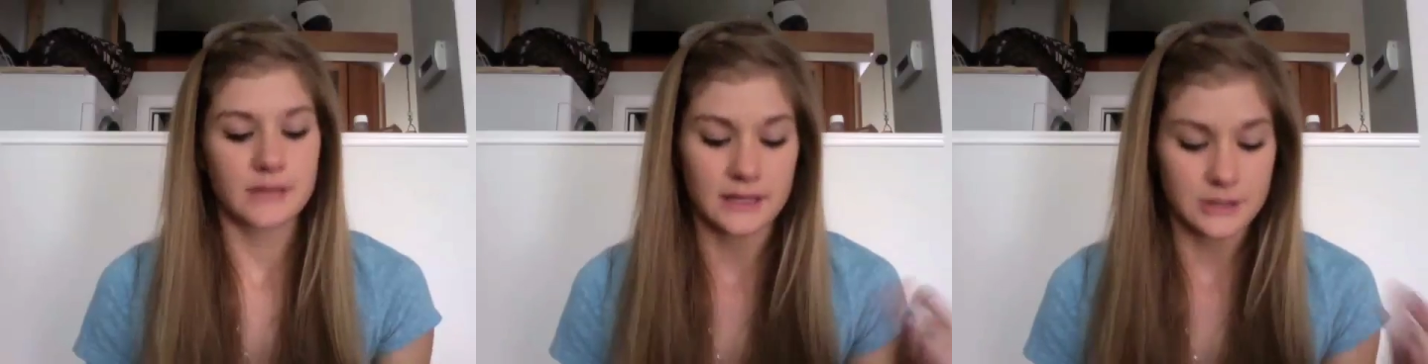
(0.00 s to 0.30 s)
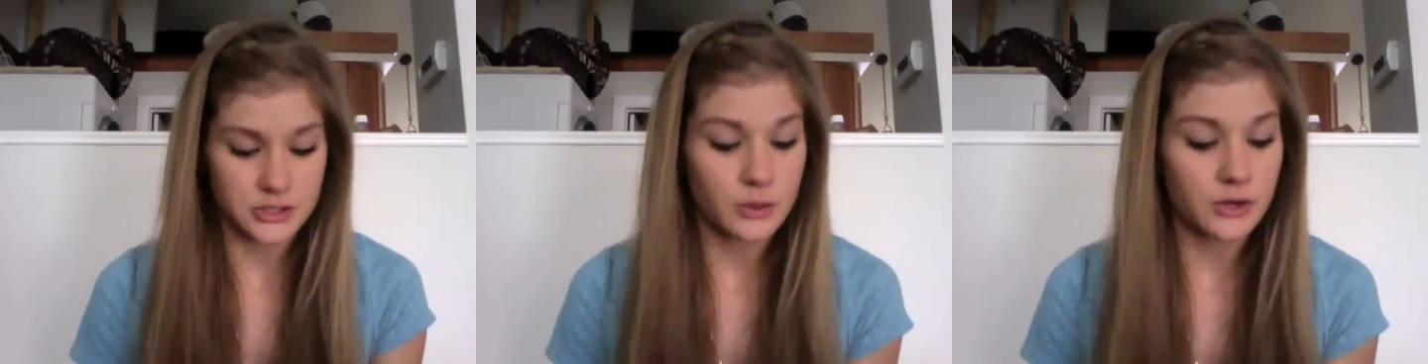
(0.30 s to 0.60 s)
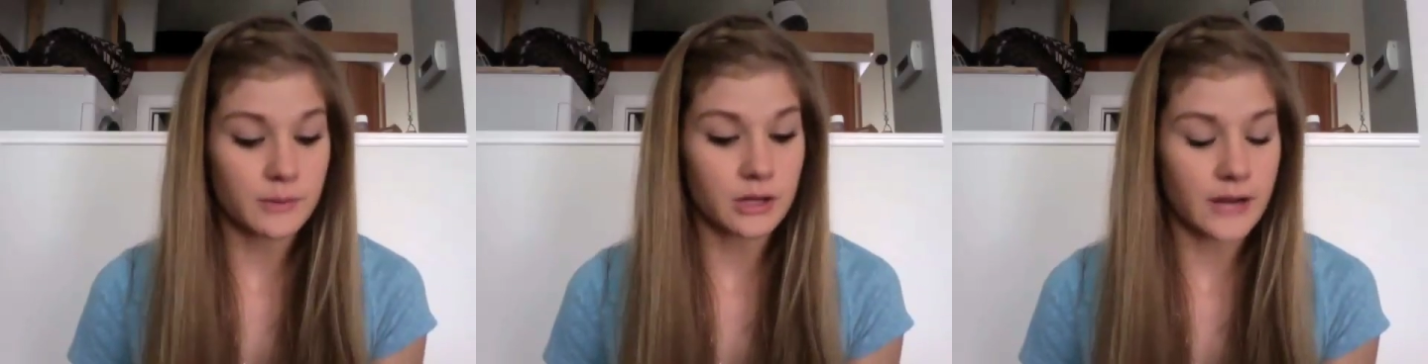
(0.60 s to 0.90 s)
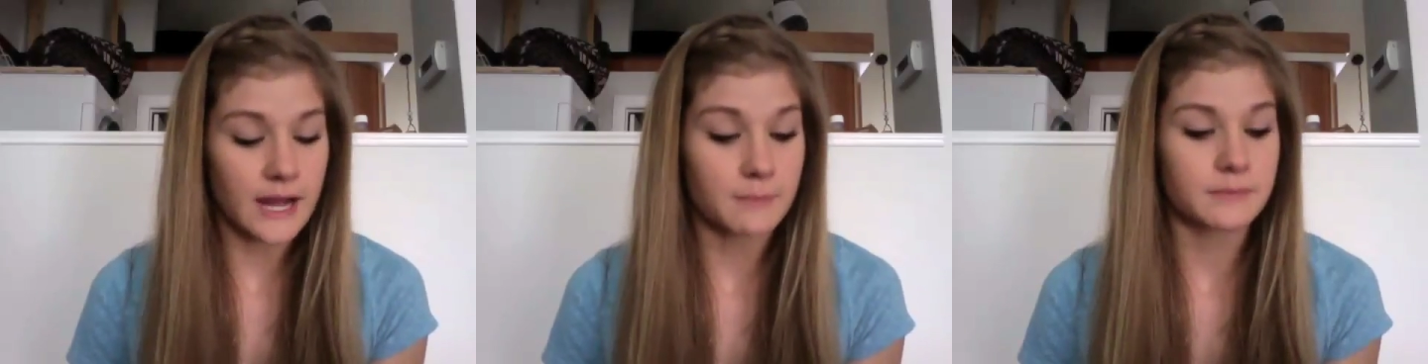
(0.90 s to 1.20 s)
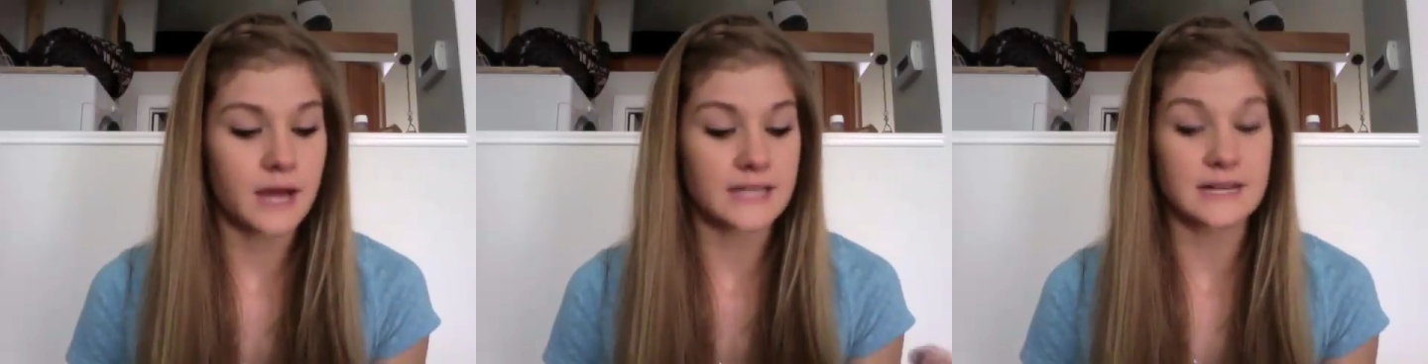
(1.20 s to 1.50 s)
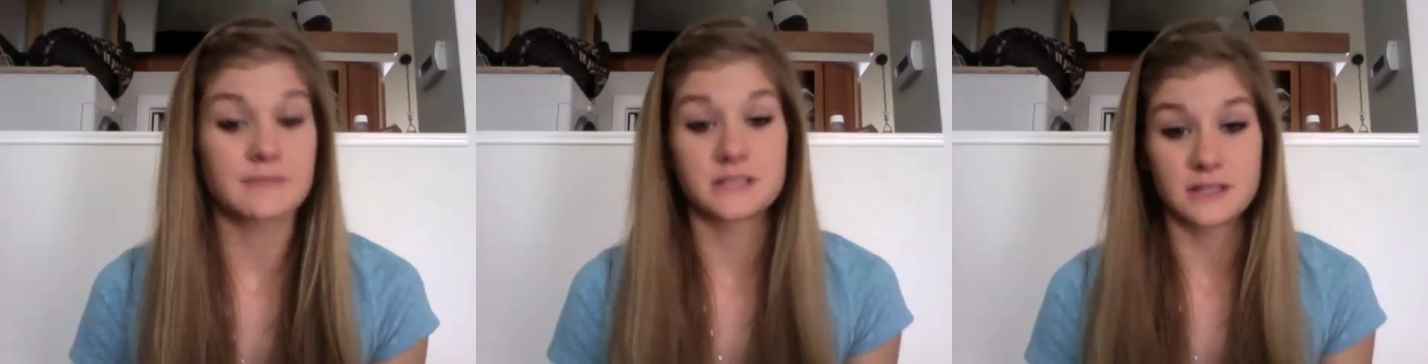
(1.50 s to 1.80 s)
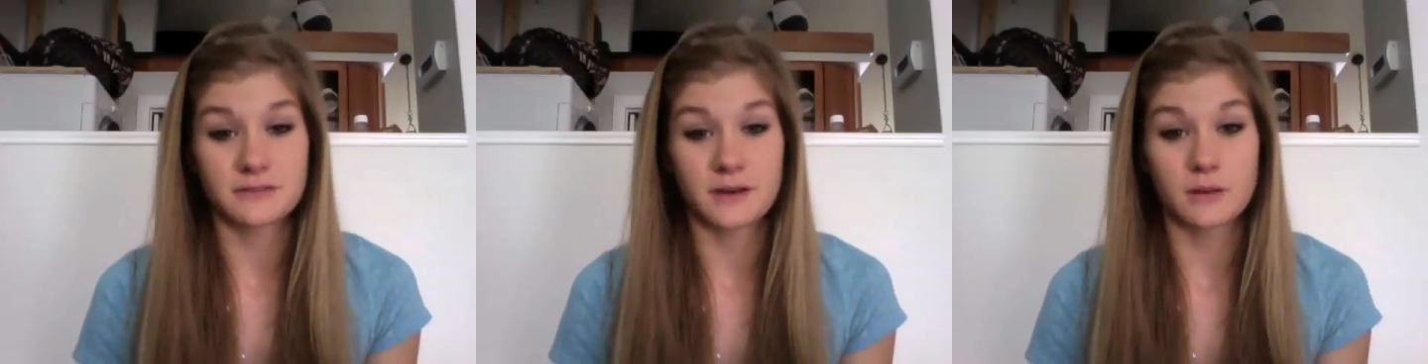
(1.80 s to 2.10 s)
The 200 milligram, I
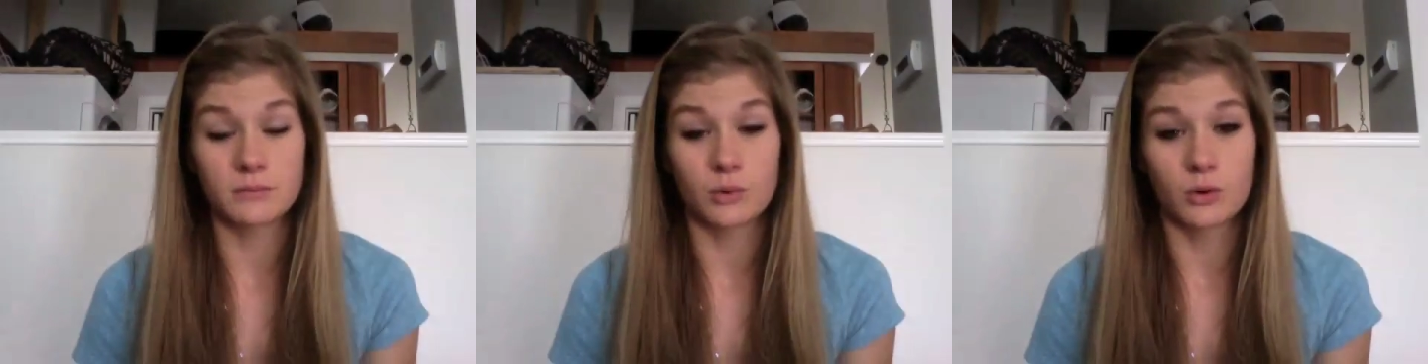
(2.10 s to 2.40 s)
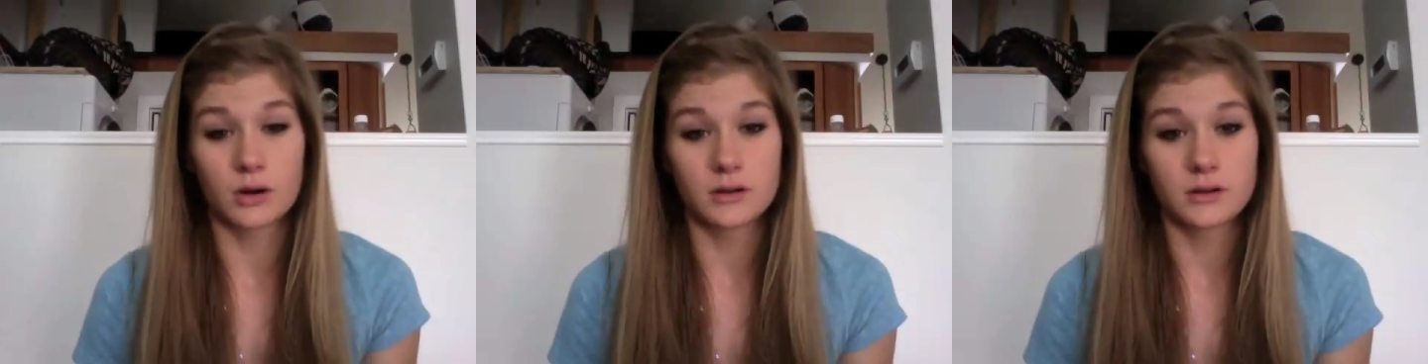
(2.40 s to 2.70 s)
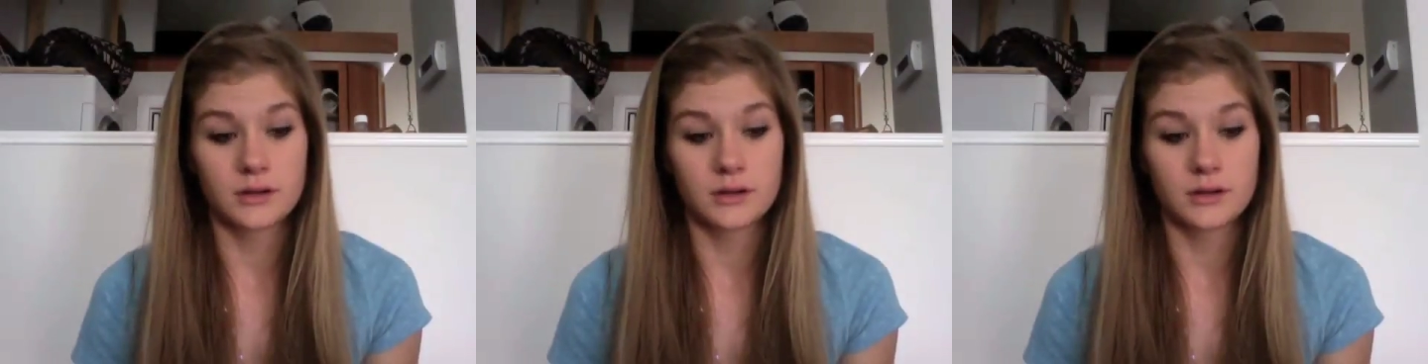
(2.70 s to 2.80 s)
definitely felt more.